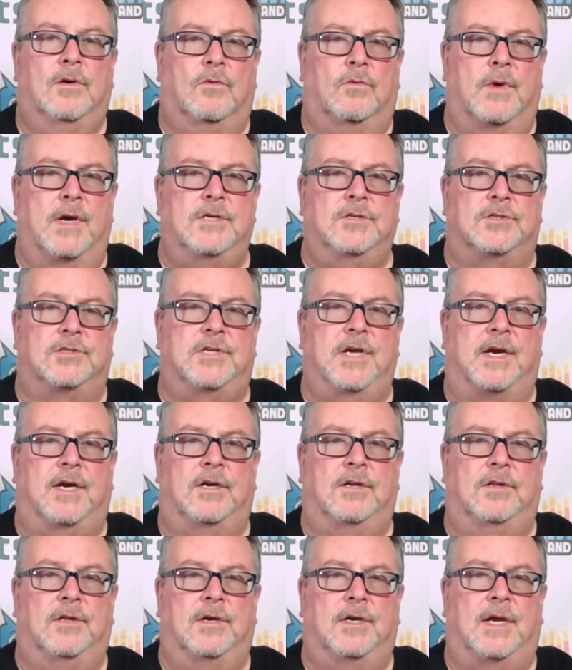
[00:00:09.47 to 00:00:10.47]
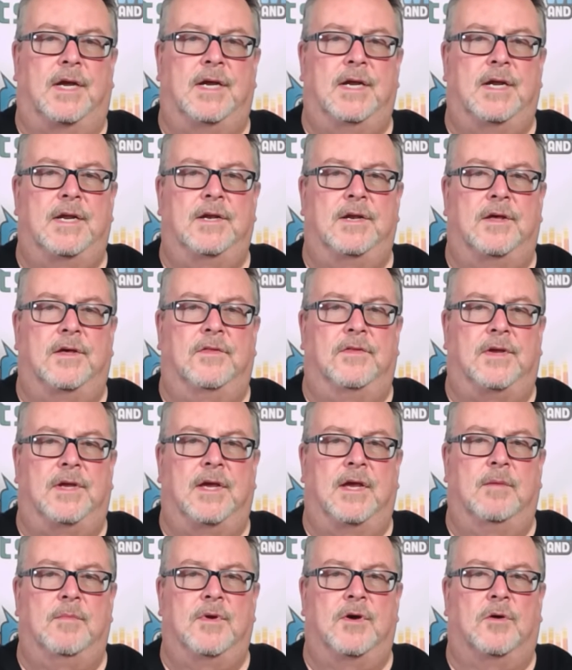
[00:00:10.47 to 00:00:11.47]
Razor's taking a look in the
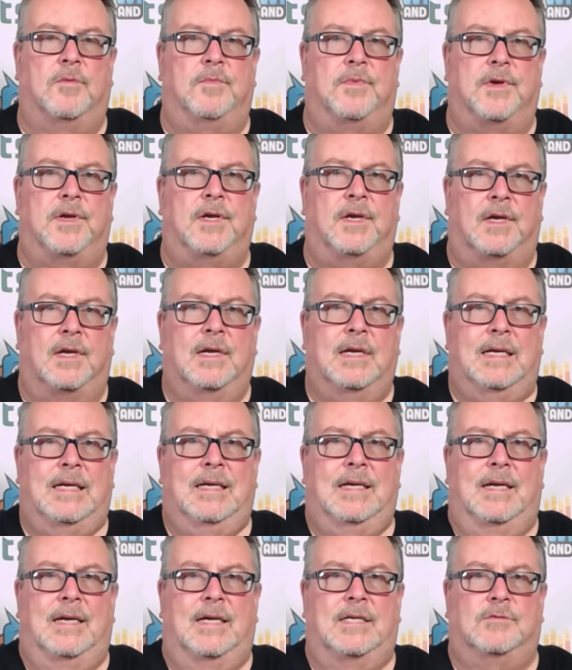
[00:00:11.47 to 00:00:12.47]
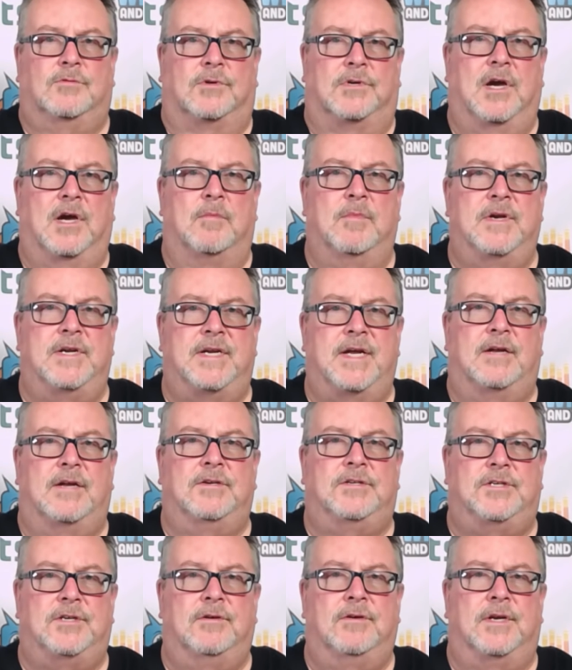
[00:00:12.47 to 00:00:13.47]
MLB as we're coming
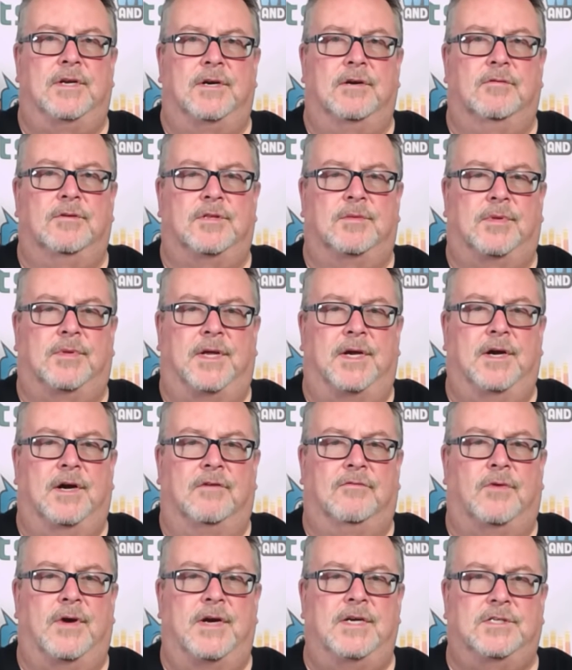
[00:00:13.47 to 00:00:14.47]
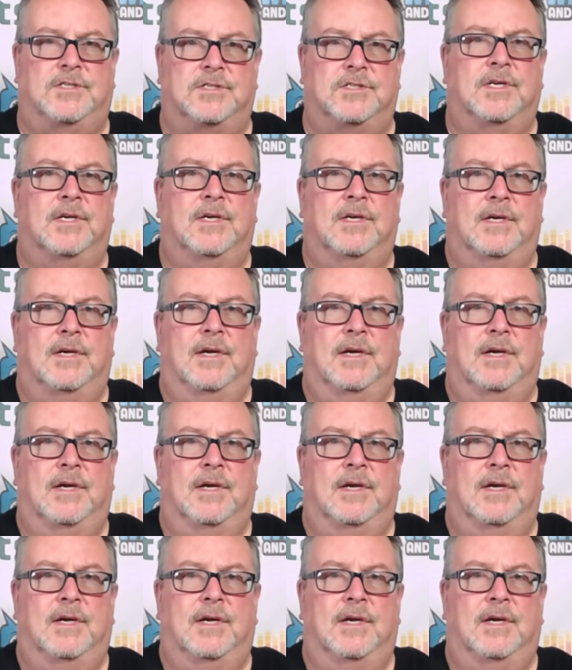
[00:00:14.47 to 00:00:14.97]
down to it here with the playoff races.